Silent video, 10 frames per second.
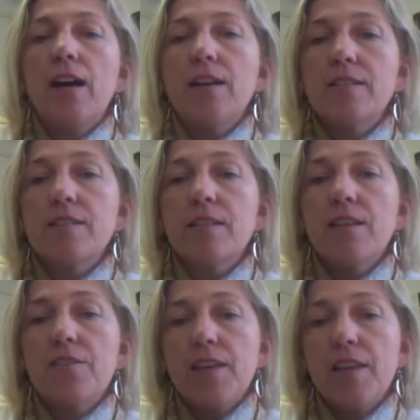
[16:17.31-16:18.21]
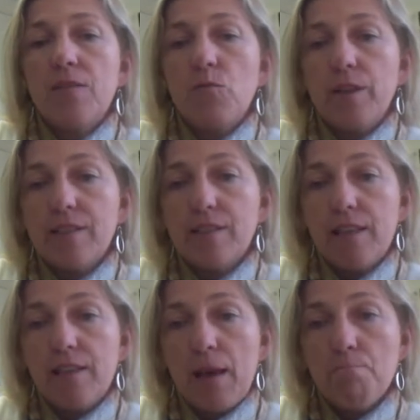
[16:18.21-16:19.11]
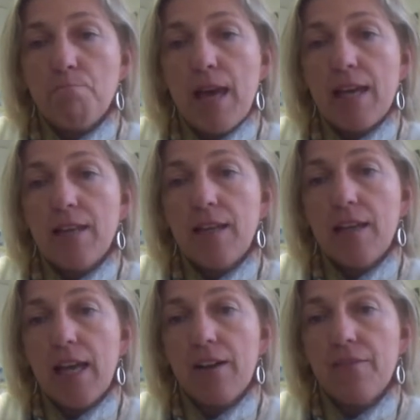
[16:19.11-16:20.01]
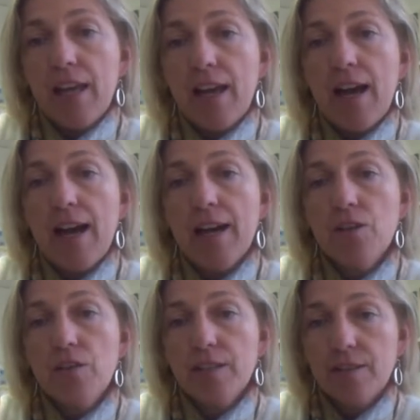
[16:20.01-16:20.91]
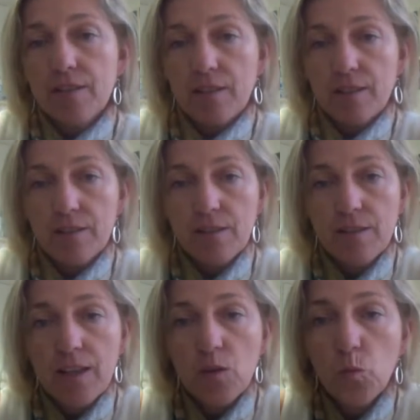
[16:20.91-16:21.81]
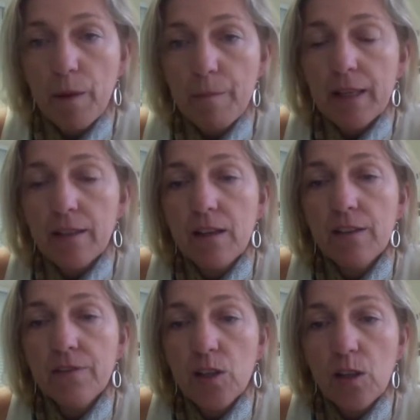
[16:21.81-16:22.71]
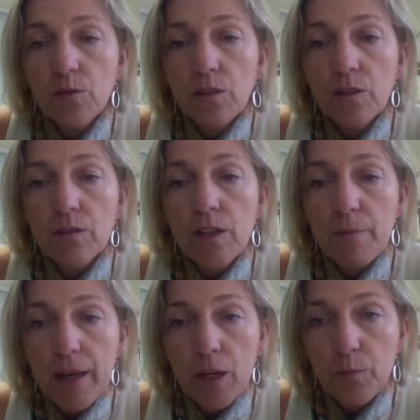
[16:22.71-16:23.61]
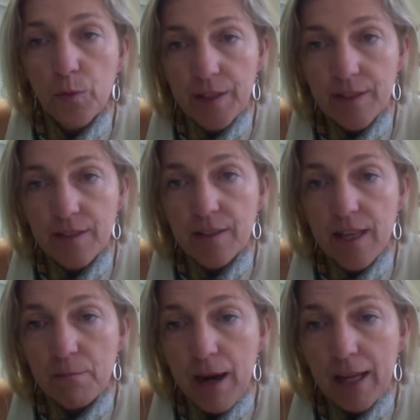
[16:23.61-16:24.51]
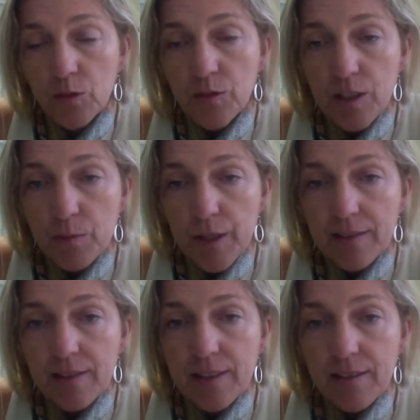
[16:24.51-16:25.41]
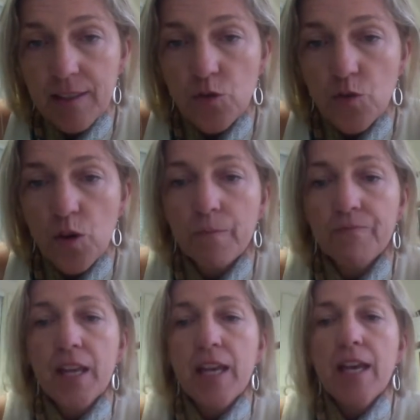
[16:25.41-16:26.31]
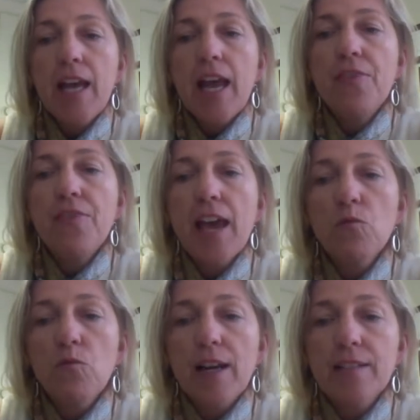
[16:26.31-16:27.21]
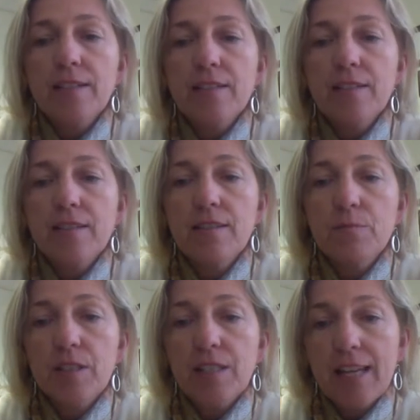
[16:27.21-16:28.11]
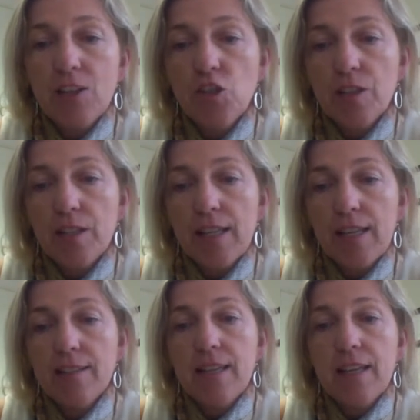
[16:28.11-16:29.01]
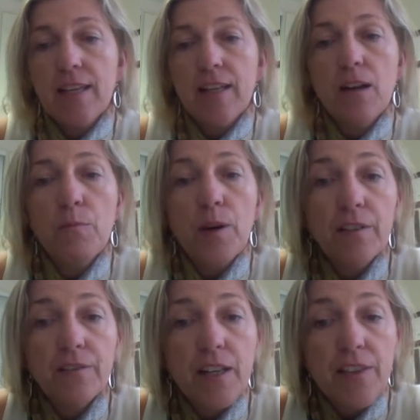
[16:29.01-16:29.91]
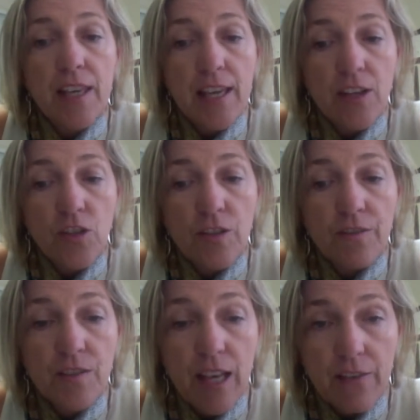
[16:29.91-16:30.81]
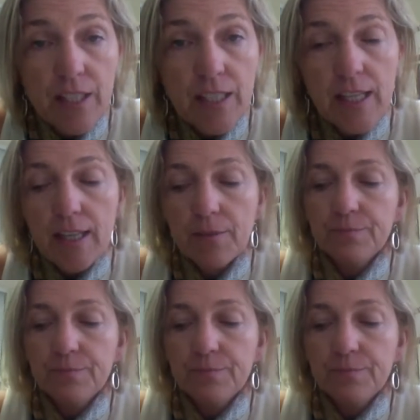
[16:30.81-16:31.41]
we see that men have a higher incidence than women of clonal hematopoiesis and myelodysplastic syndrome, and that rises substantially as they get above the age of 70.